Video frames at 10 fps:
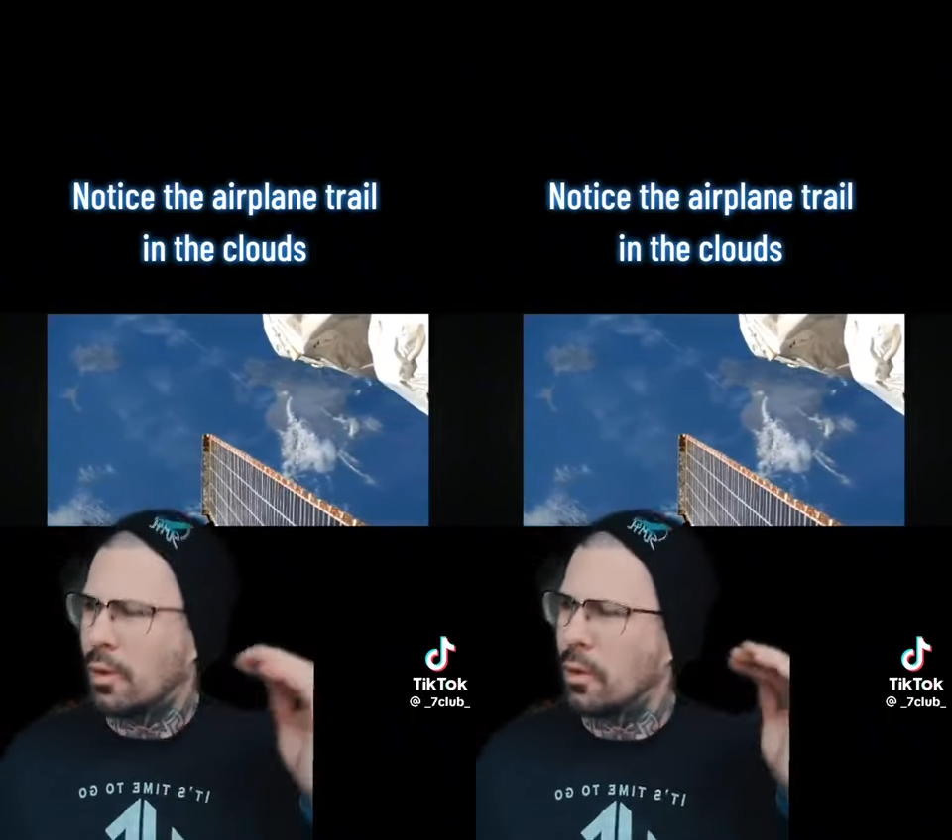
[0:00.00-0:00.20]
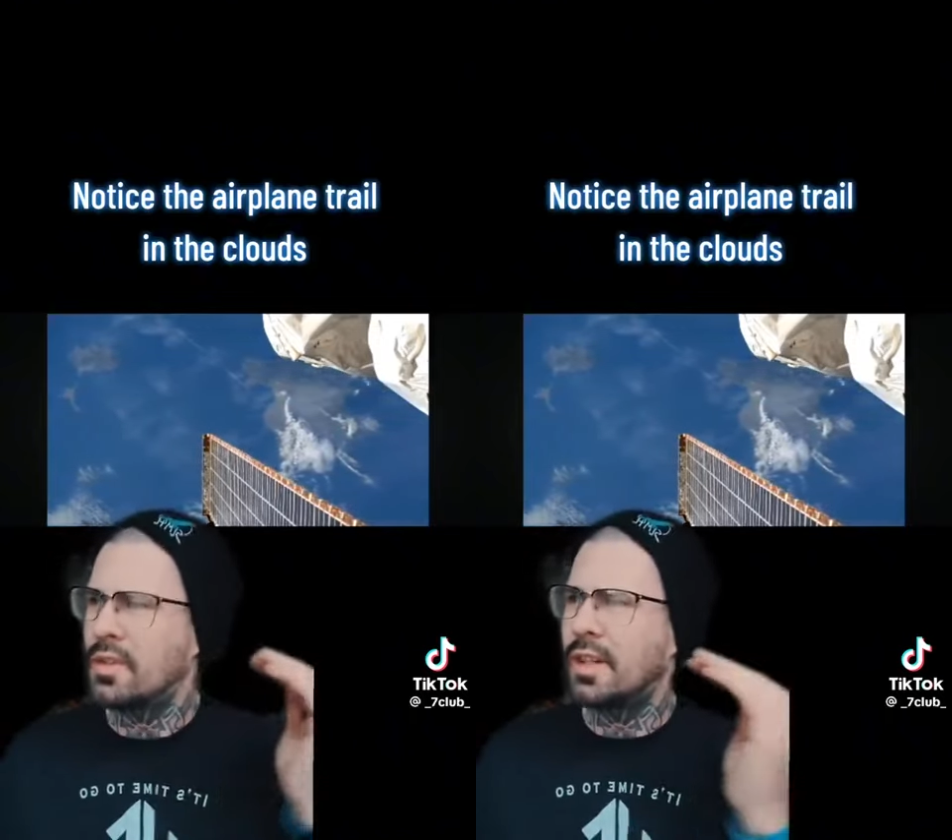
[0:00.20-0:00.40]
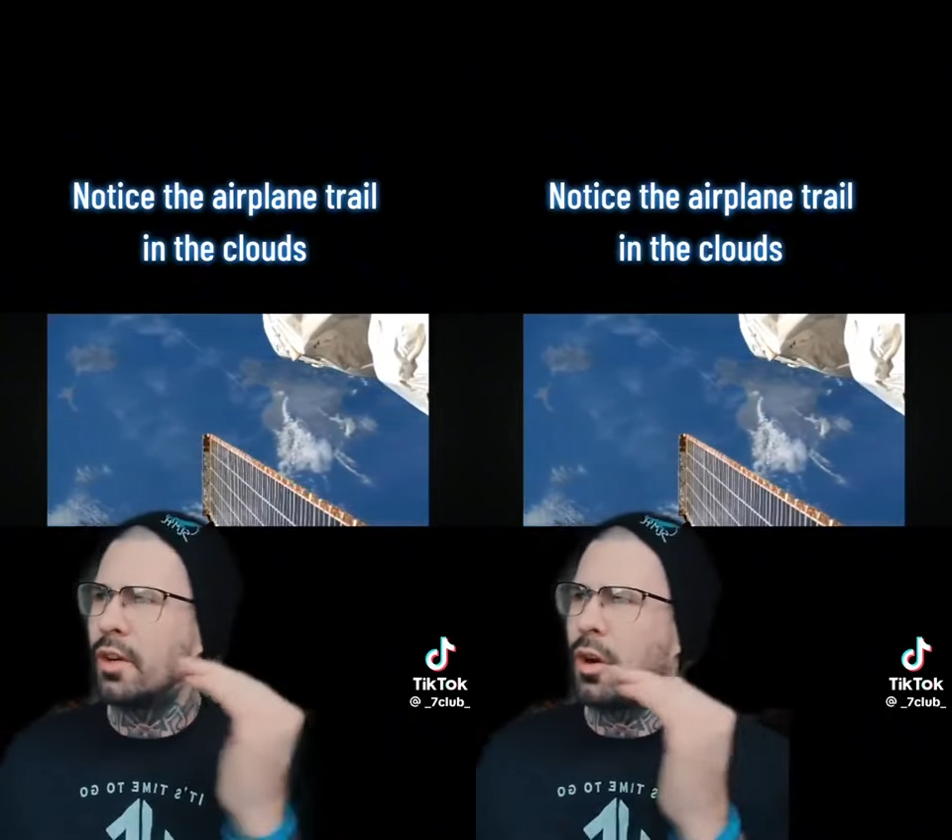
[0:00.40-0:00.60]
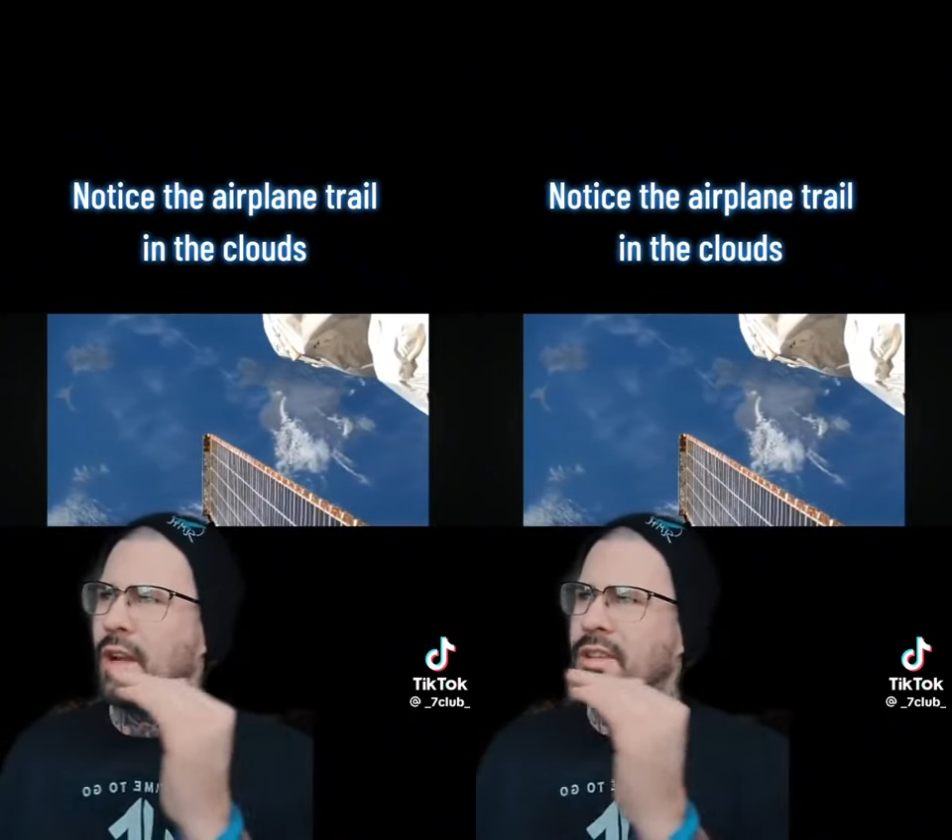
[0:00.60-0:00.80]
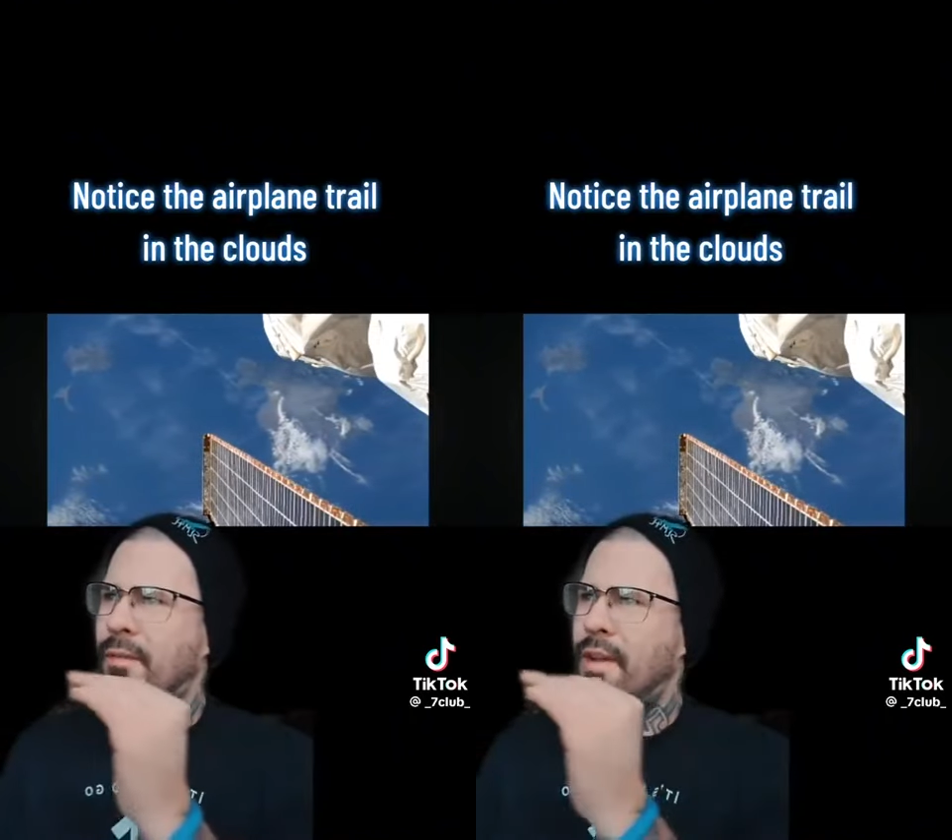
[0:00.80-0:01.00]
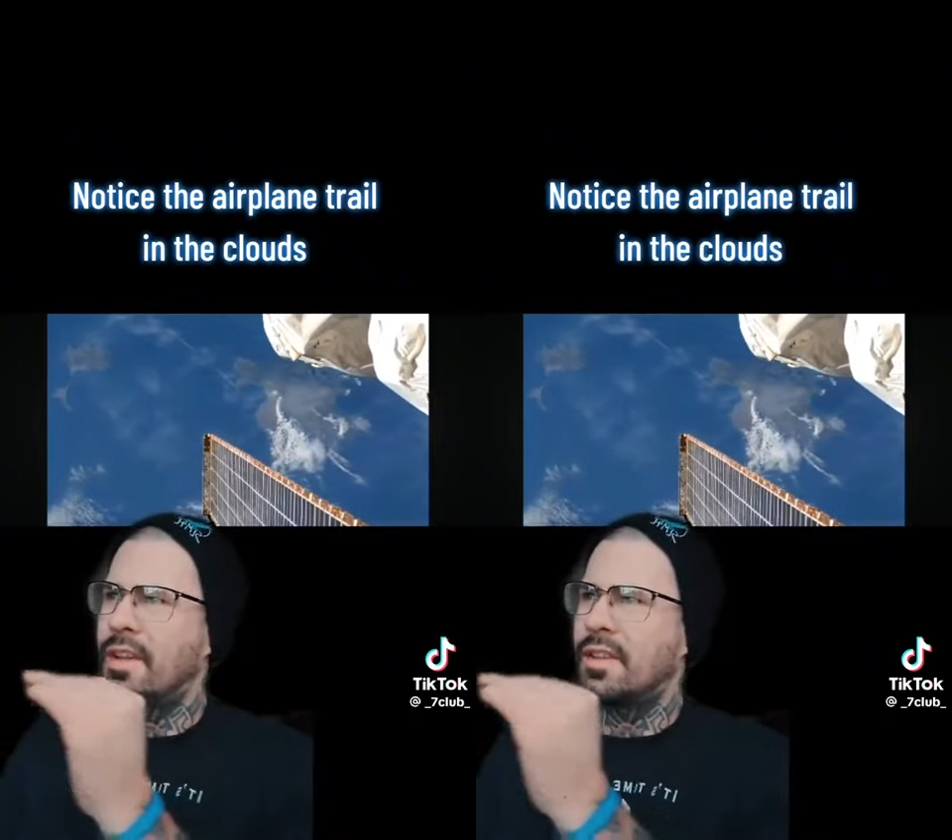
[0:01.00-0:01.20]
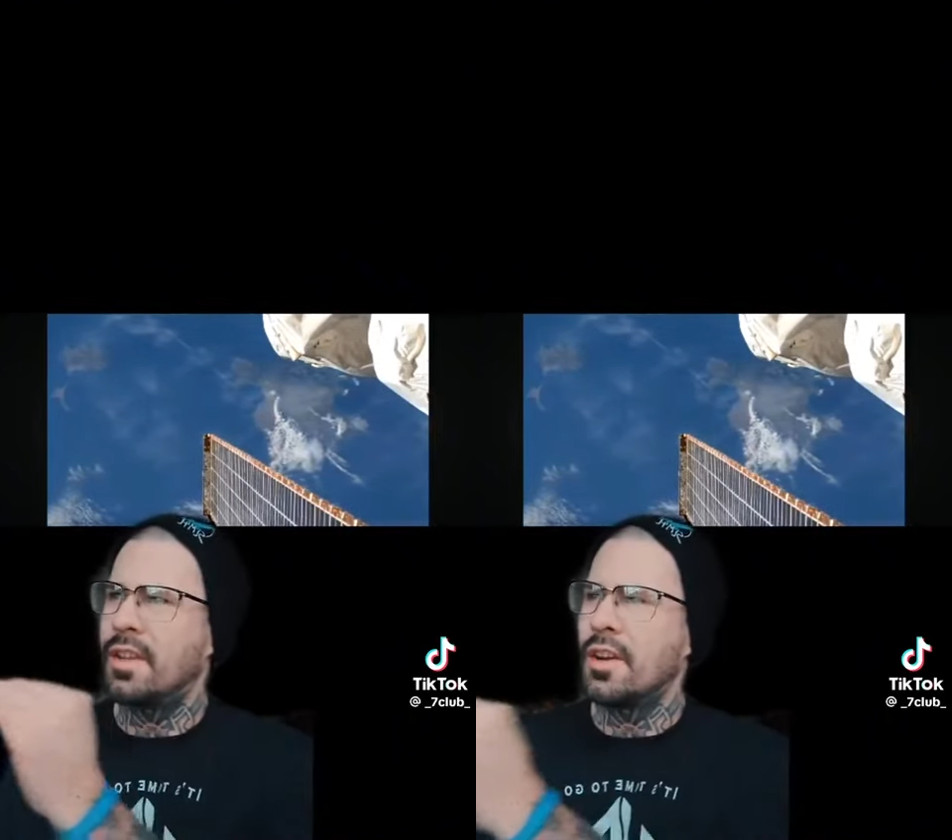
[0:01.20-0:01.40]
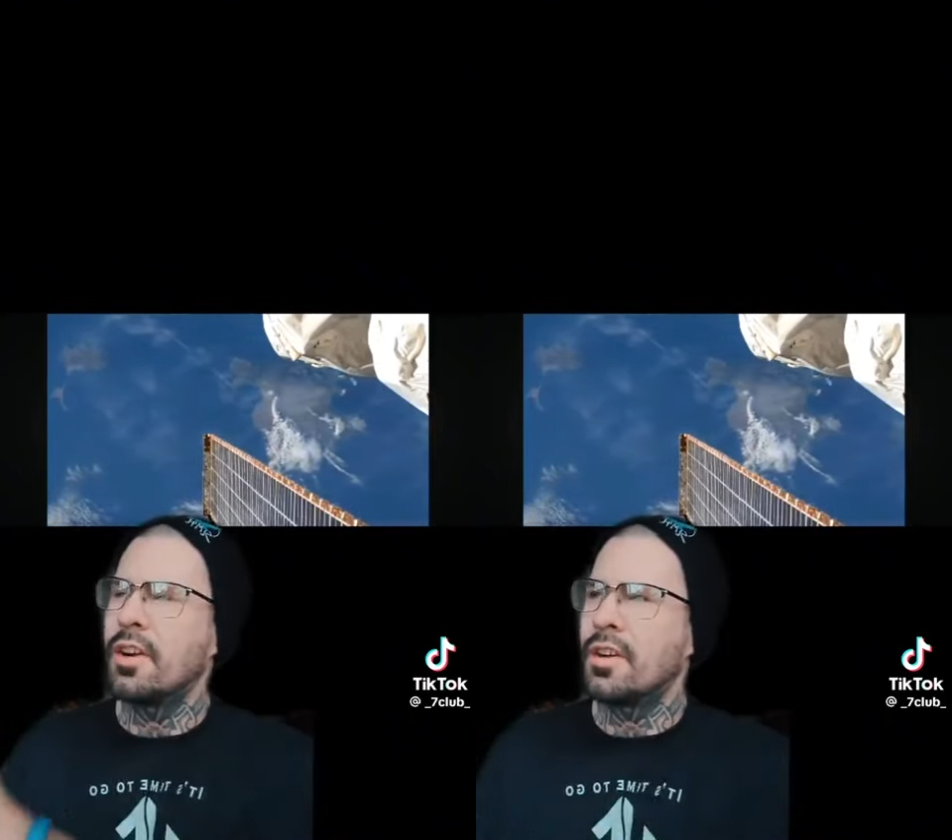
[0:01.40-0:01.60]
coursing across the face of
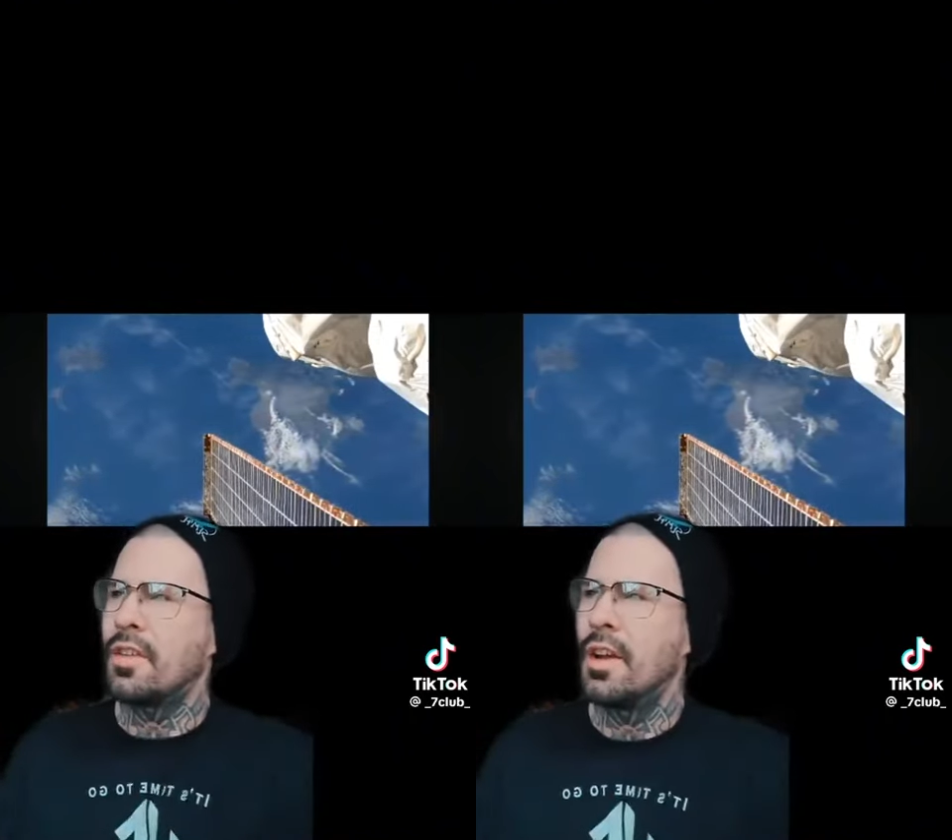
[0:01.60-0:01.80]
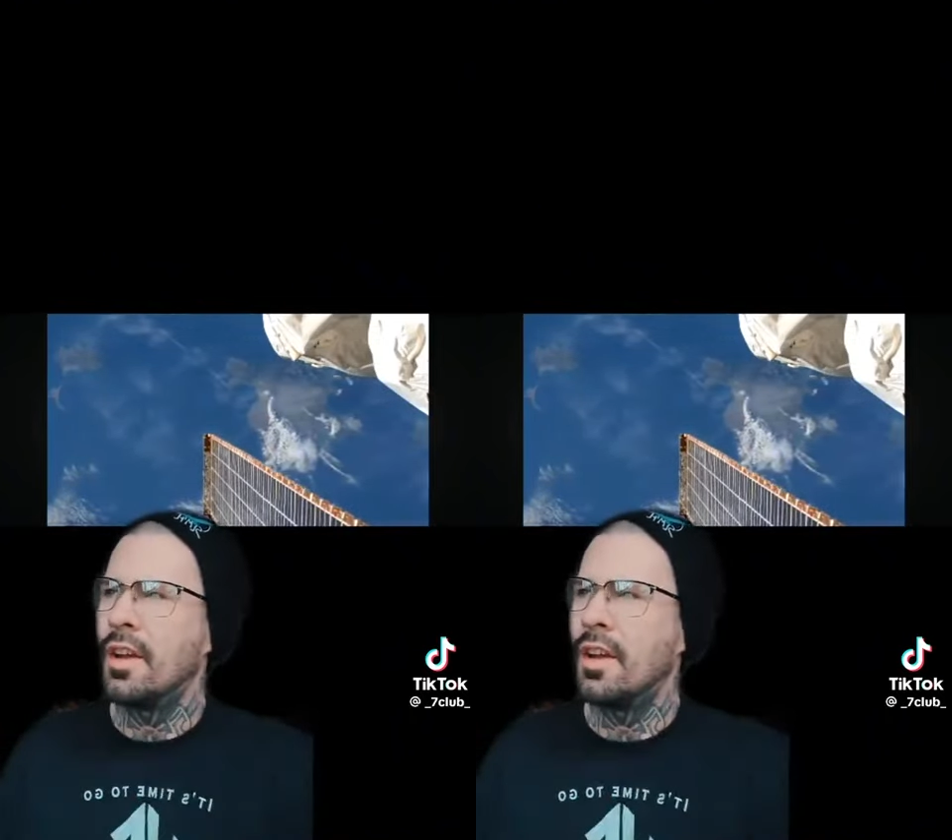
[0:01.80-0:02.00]
the Earth